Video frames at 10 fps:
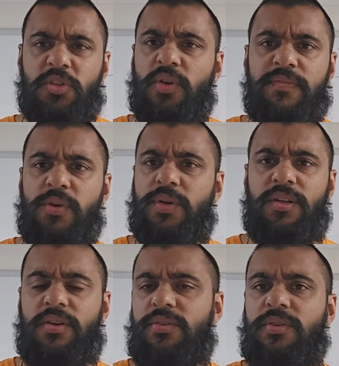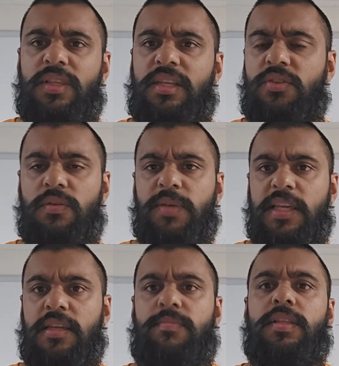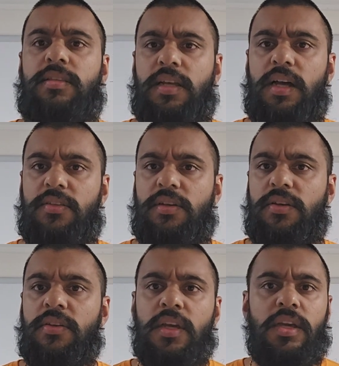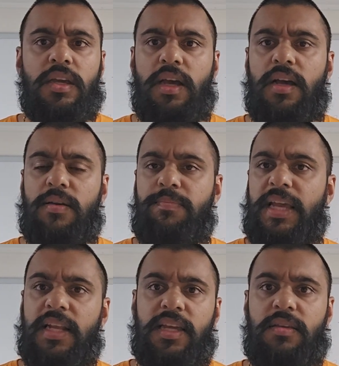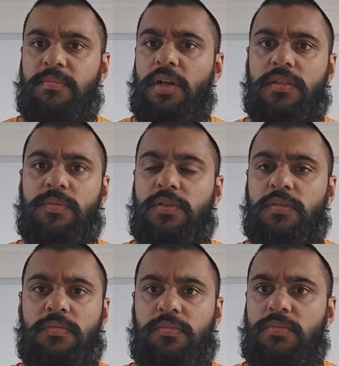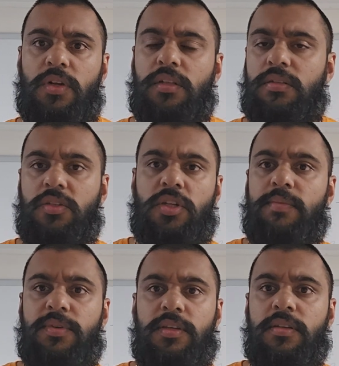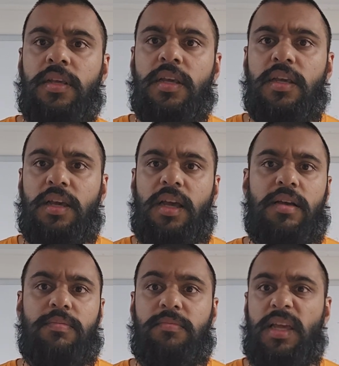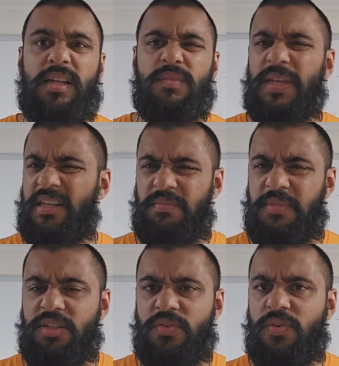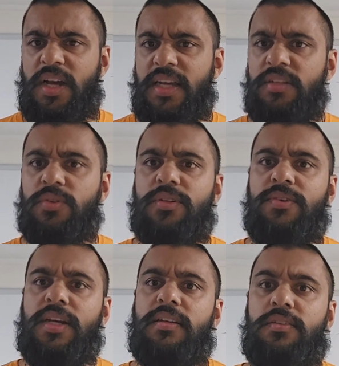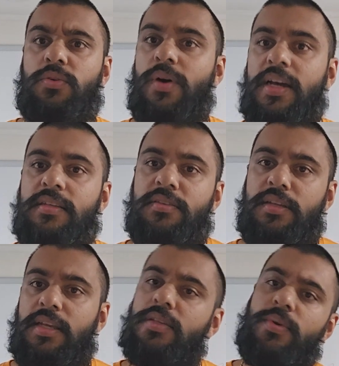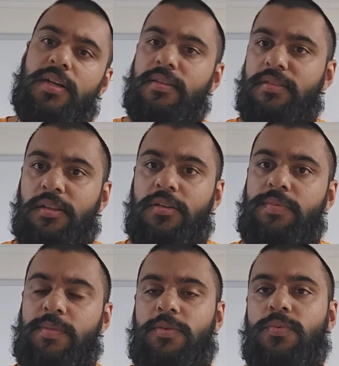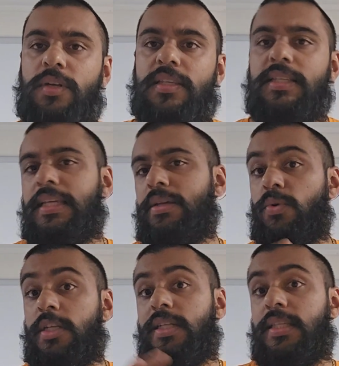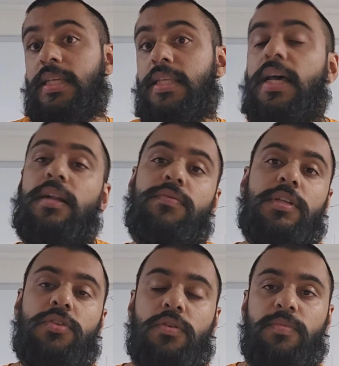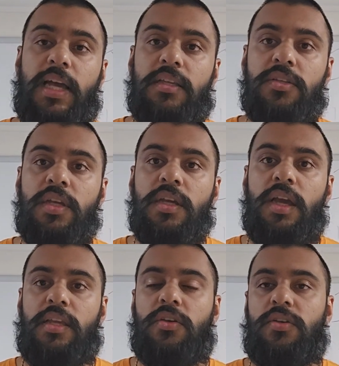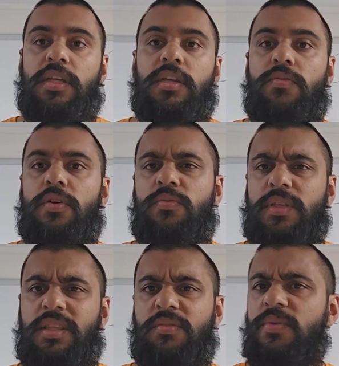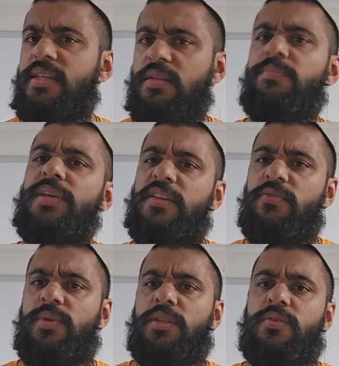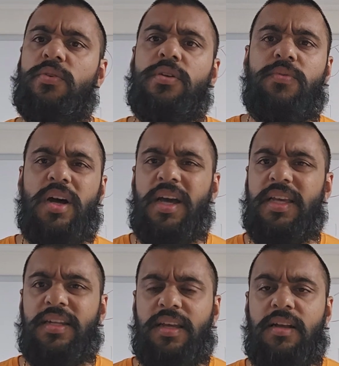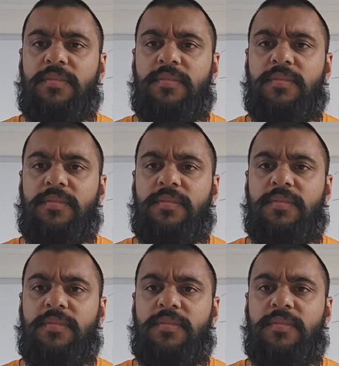sure everyone knows who these 2 behemoths are. So Pena, multiple world champion, and has beaten Mr. Gordon Ryan twice. So that's why a lot of people wanted to see that original match. And you got Nicky Rod with the recent beef with Gordon Ryan.